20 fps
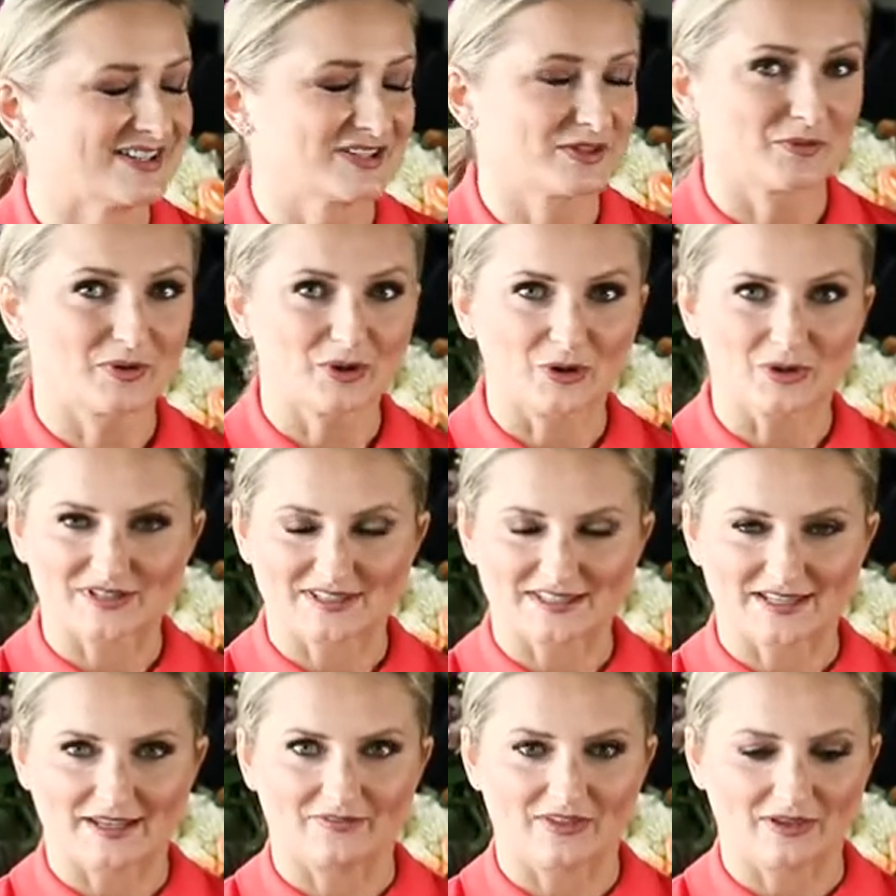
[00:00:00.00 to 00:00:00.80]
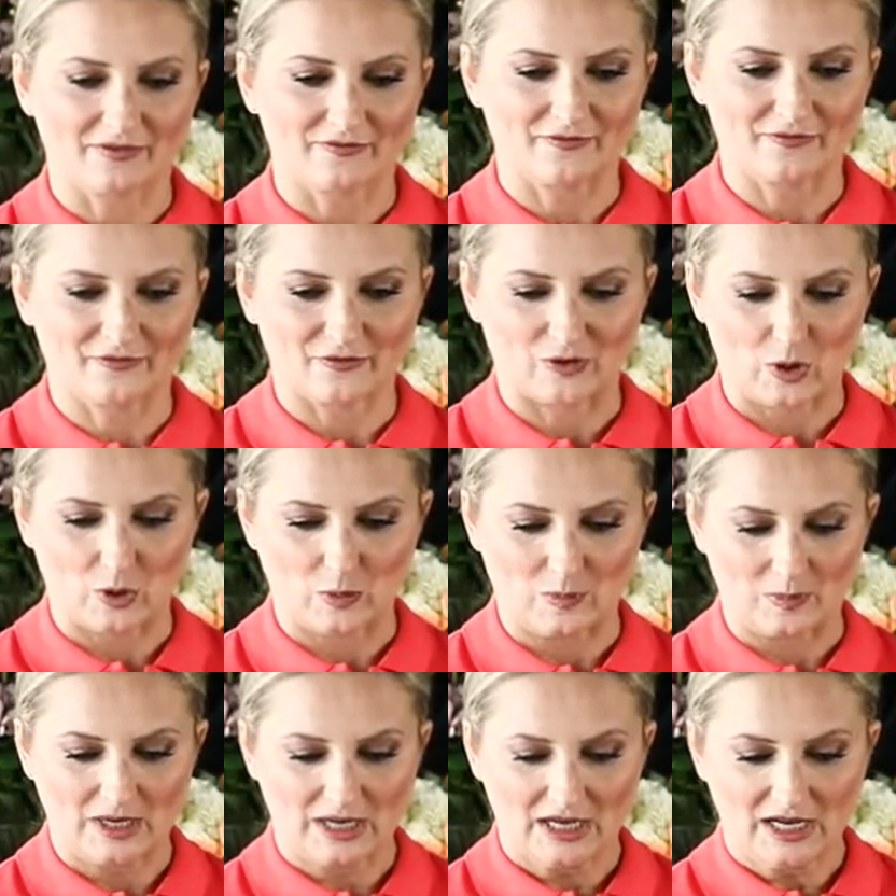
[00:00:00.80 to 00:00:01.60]
we're going to save them
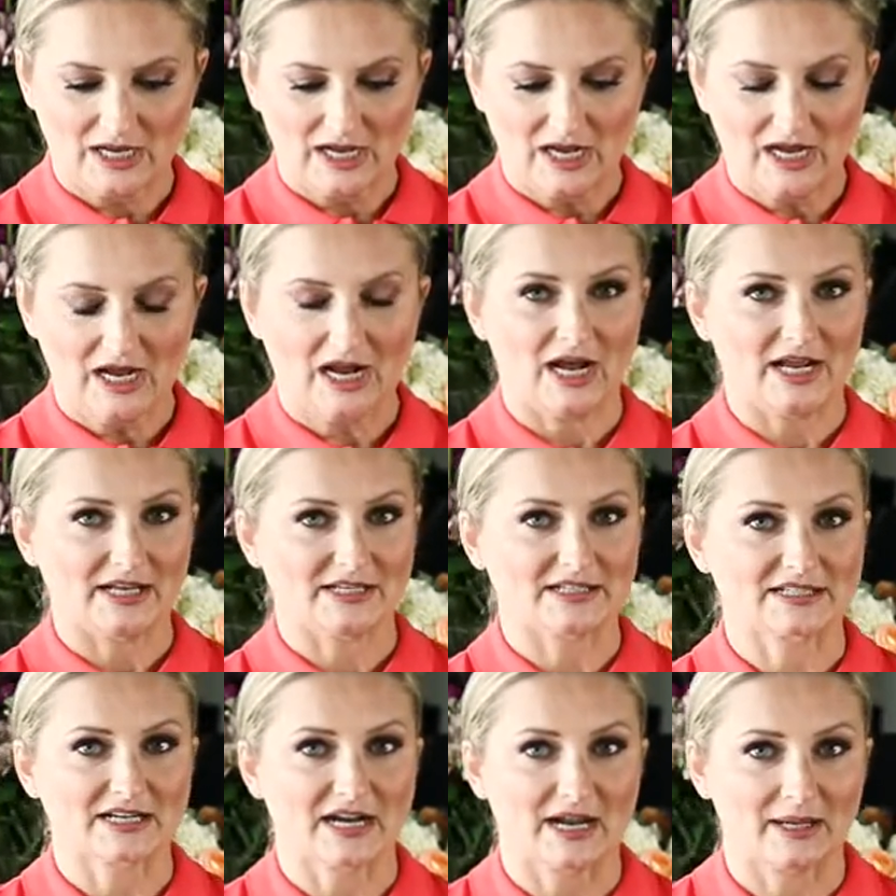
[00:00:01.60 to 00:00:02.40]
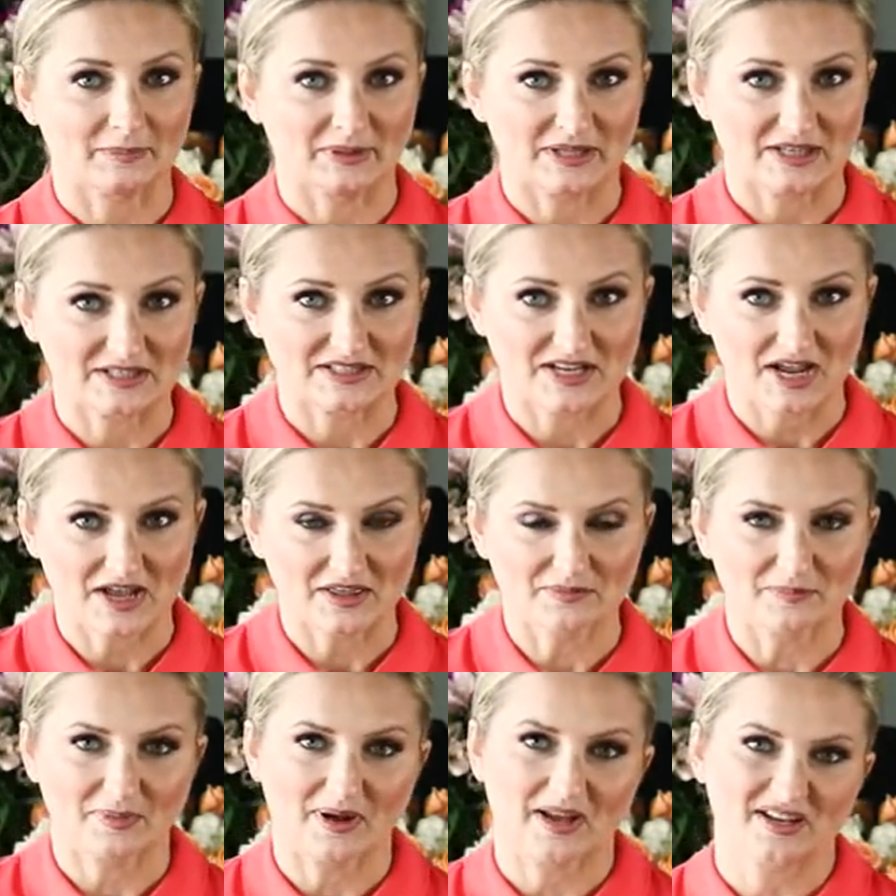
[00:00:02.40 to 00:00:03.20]
from untimely
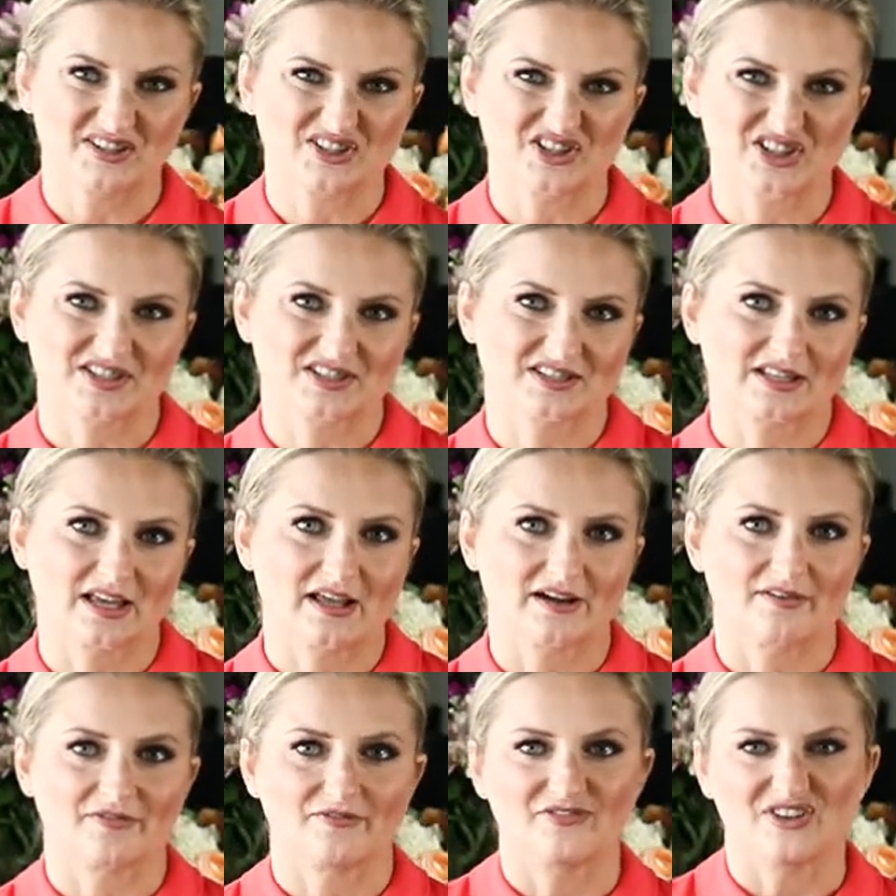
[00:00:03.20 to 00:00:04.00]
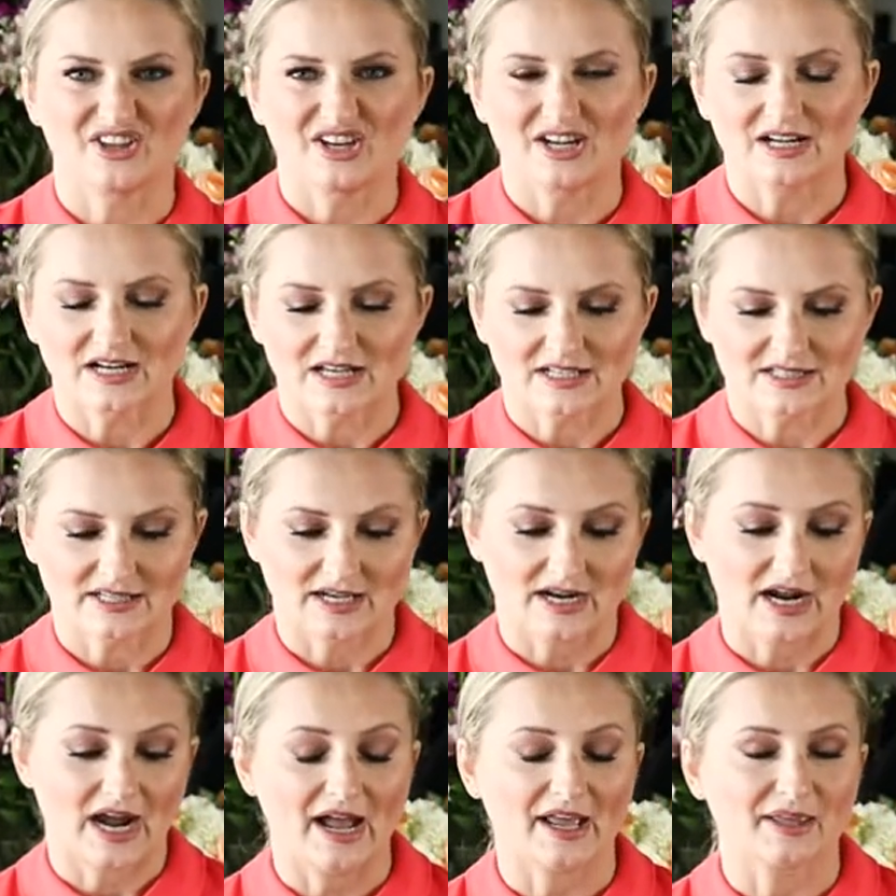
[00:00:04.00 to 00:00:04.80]
death by just kind of feeding us.
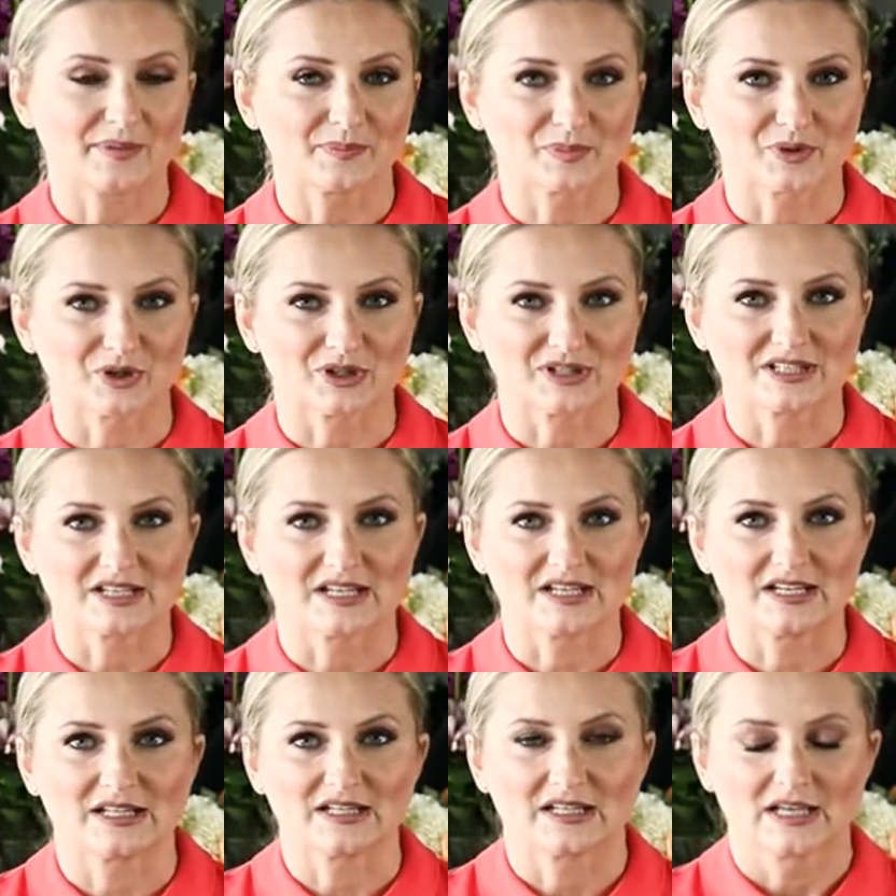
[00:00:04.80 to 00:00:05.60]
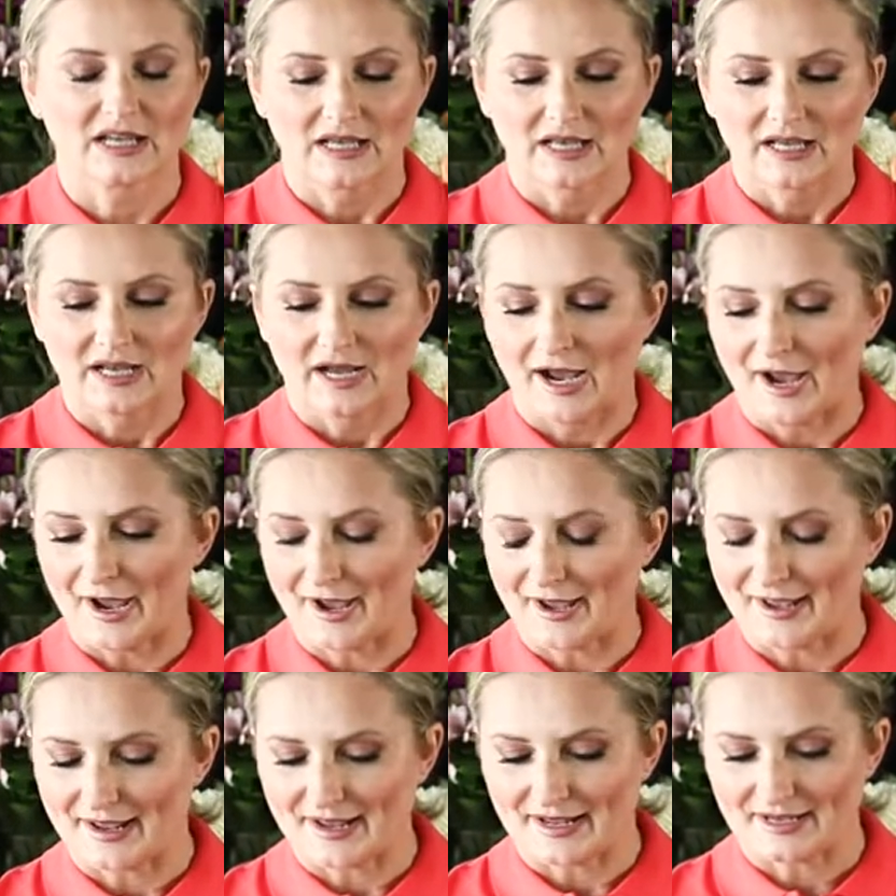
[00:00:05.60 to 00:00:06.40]
They're high in protein
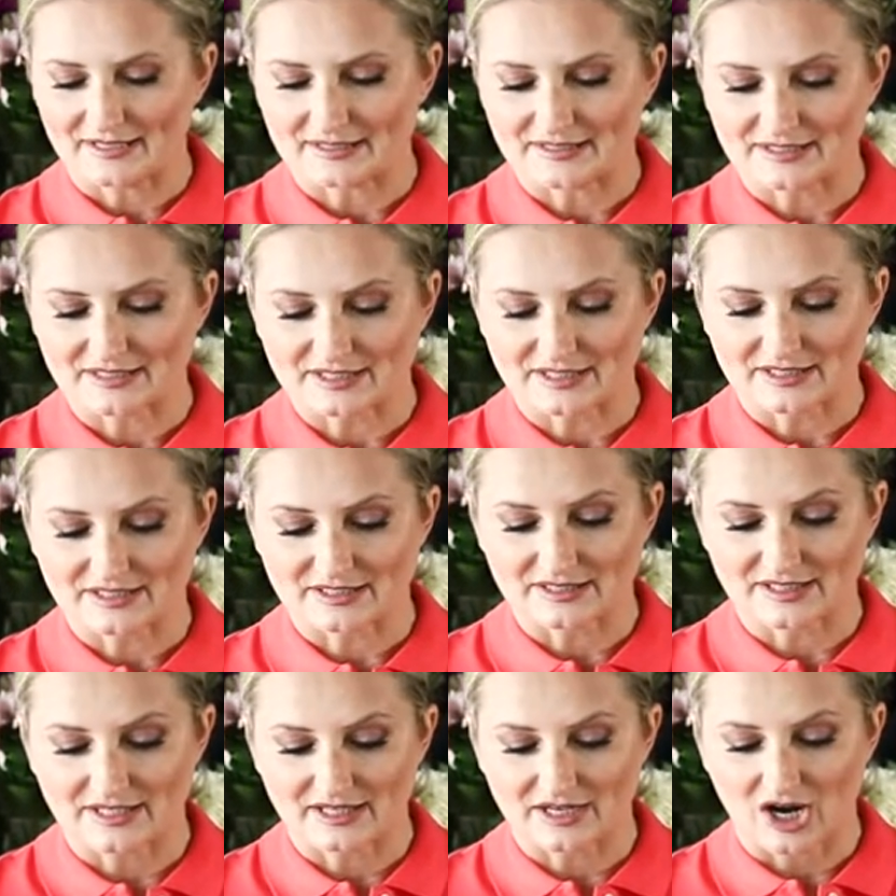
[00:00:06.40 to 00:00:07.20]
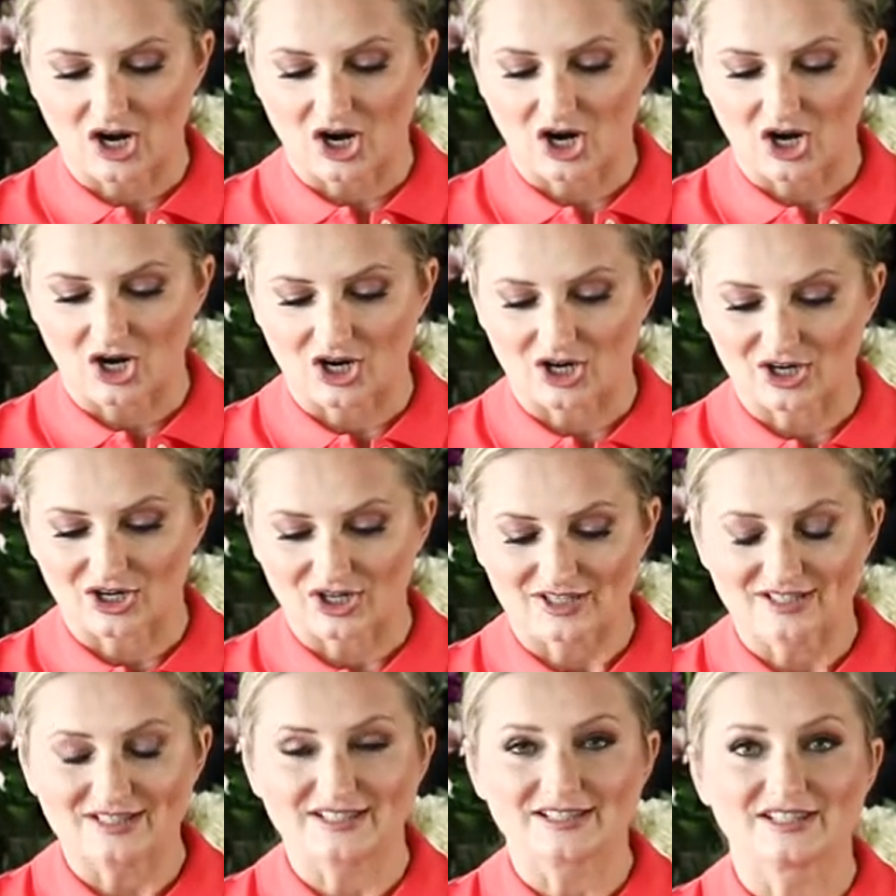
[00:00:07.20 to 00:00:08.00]
and they are
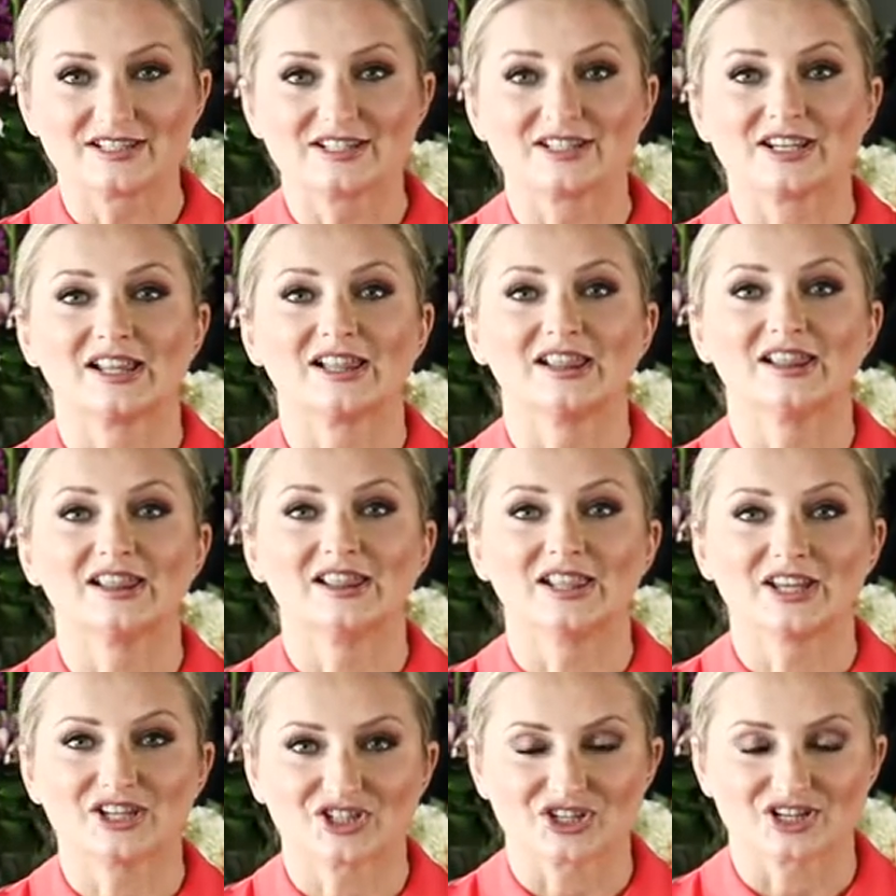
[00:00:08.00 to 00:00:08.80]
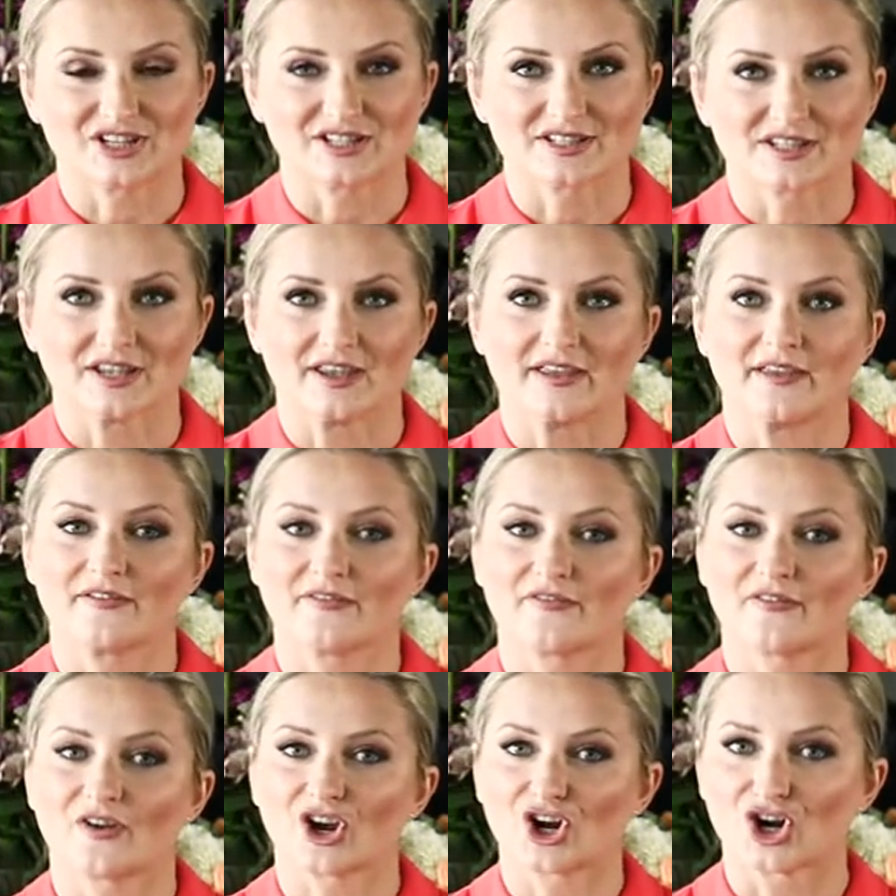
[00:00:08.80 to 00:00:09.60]
delicious
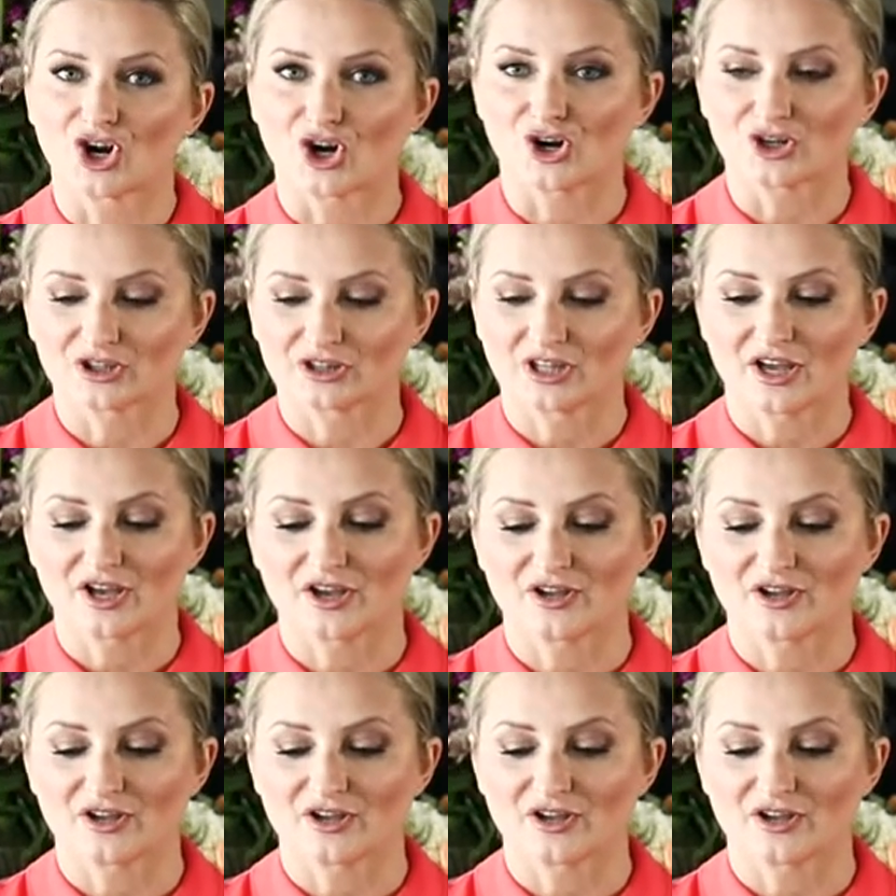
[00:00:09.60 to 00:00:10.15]
if cooked